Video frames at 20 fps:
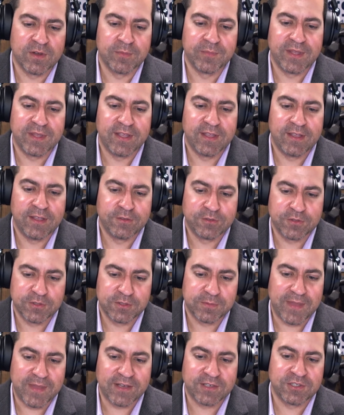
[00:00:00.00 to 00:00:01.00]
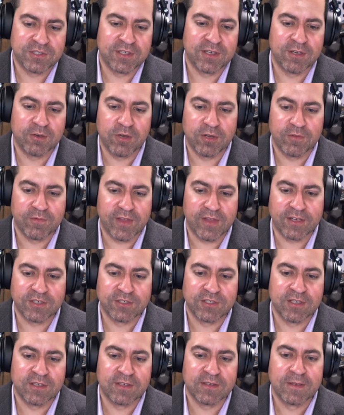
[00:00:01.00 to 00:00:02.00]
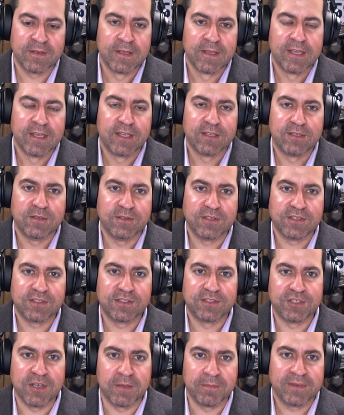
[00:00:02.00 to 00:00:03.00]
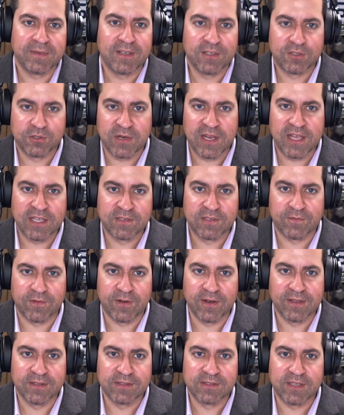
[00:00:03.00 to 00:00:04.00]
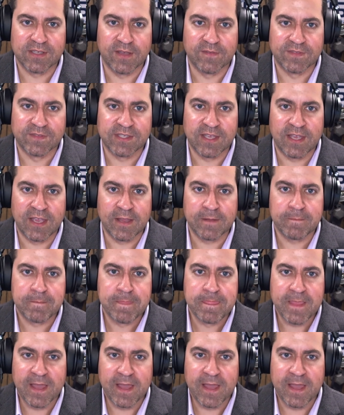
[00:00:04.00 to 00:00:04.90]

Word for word: from introspection and reflection to just jumping to transference of saying,